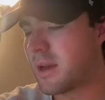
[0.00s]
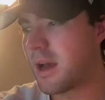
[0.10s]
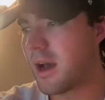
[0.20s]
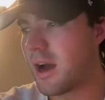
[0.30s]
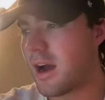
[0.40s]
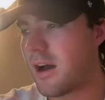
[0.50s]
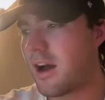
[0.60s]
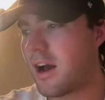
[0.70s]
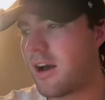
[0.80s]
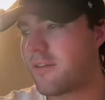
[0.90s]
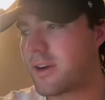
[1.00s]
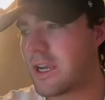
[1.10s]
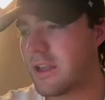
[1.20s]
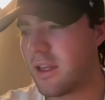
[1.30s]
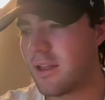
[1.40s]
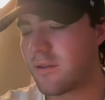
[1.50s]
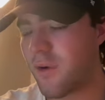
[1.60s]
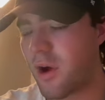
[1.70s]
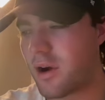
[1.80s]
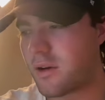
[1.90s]
for Heelan thus
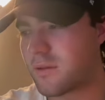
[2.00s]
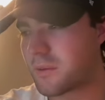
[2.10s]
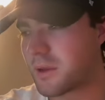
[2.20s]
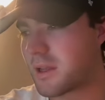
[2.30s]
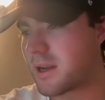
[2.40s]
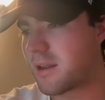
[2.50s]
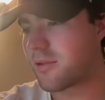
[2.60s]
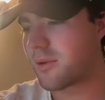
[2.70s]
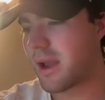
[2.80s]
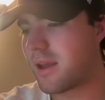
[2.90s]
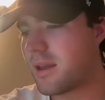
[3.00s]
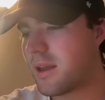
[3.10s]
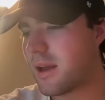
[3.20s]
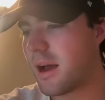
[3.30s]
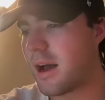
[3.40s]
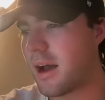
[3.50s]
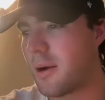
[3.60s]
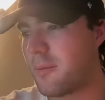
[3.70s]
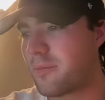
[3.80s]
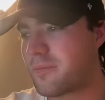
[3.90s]
far, so really not a threat
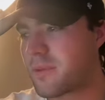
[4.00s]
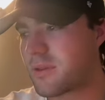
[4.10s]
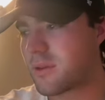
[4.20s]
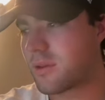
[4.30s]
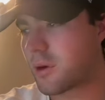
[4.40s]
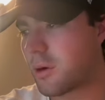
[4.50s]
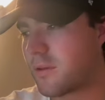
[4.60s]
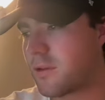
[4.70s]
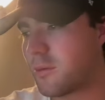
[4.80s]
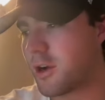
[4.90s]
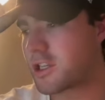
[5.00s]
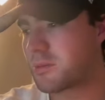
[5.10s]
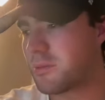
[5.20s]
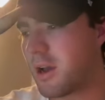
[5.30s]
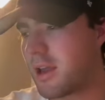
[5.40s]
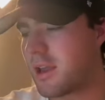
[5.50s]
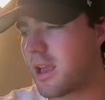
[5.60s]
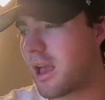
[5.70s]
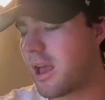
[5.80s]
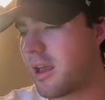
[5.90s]
to throw it too much, but
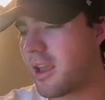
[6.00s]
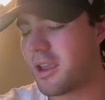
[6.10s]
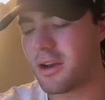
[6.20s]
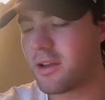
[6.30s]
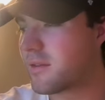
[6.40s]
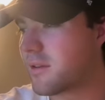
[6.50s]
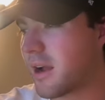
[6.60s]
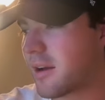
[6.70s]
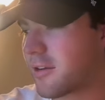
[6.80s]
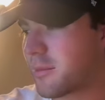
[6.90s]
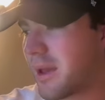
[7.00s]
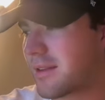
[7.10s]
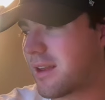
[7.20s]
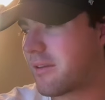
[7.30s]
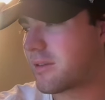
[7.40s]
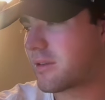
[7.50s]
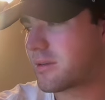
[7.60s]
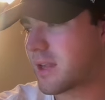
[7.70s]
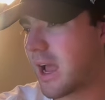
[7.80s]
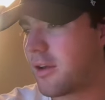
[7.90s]
you still got to respect it every
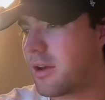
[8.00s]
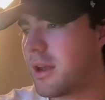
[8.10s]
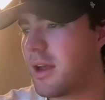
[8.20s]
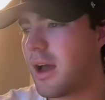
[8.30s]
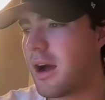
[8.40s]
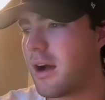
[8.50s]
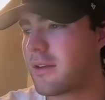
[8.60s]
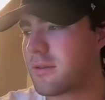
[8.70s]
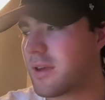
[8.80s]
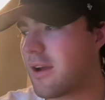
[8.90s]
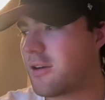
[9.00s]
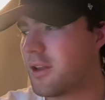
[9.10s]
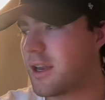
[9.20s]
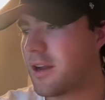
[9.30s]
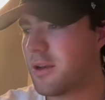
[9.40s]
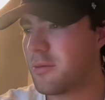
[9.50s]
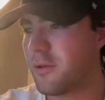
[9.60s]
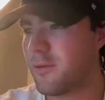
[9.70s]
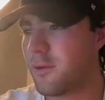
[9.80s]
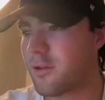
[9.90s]
single down. So Carroll and Heelan,
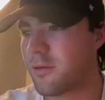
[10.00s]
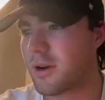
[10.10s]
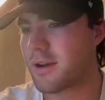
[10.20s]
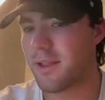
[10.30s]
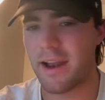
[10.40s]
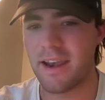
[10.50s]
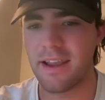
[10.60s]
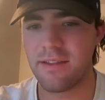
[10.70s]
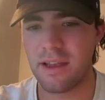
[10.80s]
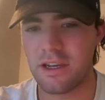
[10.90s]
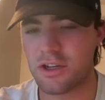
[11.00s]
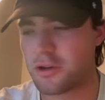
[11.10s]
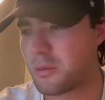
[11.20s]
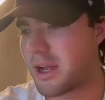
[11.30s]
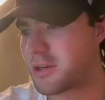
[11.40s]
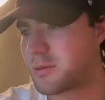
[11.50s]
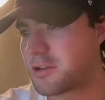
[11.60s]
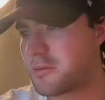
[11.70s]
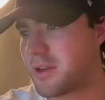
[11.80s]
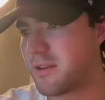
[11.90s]
both 4-1, colliding in that district matchup
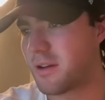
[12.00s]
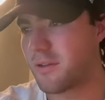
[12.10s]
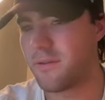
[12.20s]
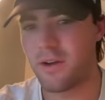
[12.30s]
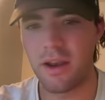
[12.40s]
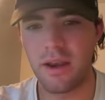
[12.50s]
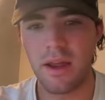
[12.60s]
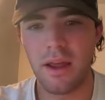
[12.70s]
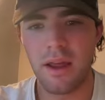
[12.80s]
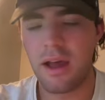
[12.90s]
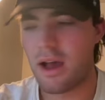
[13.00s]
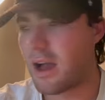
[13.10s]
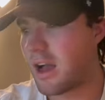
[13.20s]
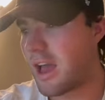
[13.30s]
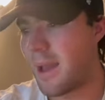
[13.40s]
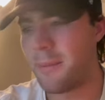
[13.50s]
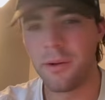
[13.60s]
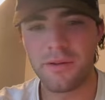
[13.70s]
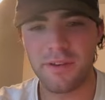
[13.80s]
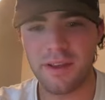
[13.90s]
should be a ton of fun.
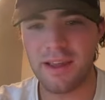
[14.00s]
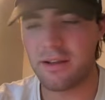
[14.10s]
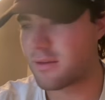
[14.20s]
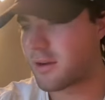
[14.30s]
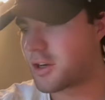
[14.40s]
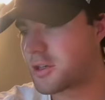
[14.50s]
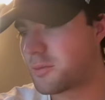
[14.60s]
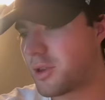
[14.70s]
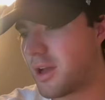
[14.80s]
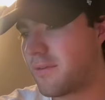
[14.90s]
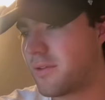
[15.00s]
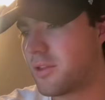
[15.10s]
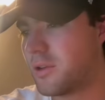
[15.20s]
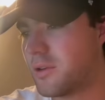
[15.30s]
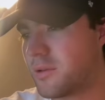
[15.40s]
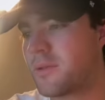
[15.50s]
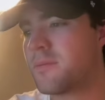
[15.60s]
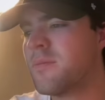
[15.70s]
MOC and Sergeant Bluff Luton.